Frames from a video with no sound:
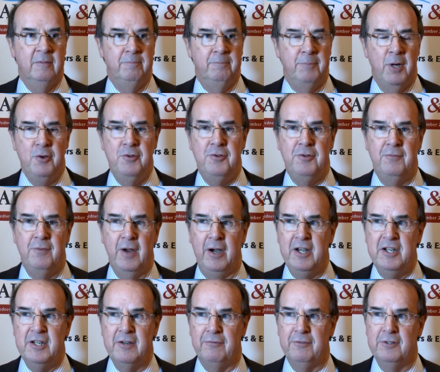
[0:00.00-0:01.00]
Both very
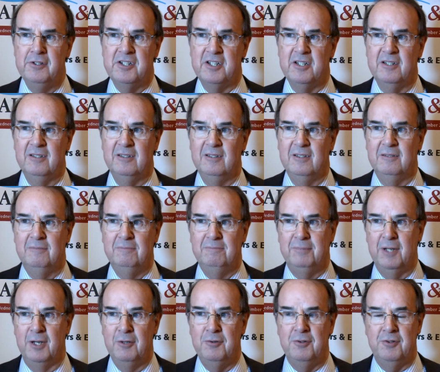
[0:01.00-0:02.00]
different,
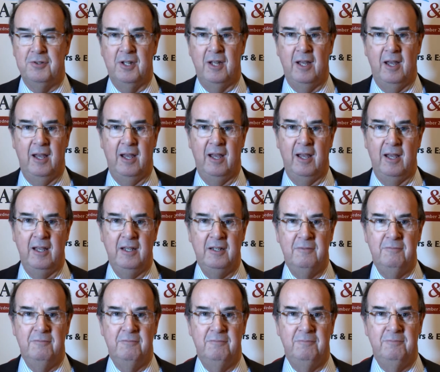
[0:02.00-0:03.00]
both
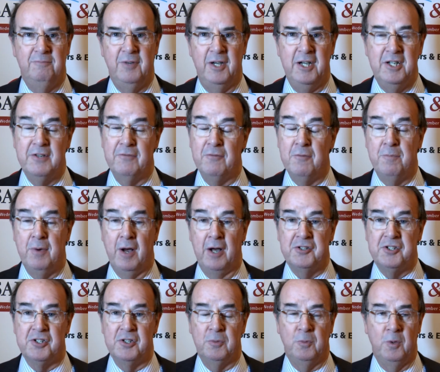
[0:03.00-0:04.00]
in very different
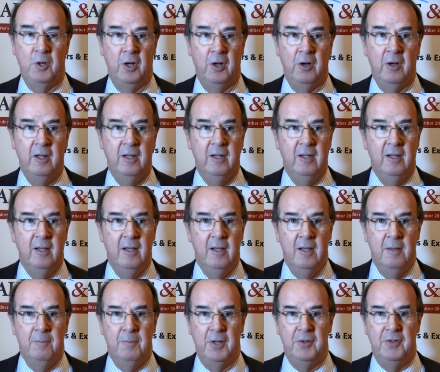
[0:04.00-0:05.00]
parts of the world,
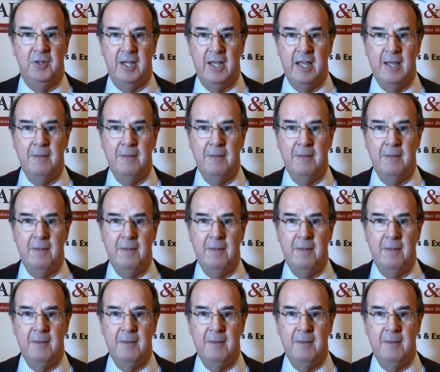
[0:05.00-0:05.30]
but the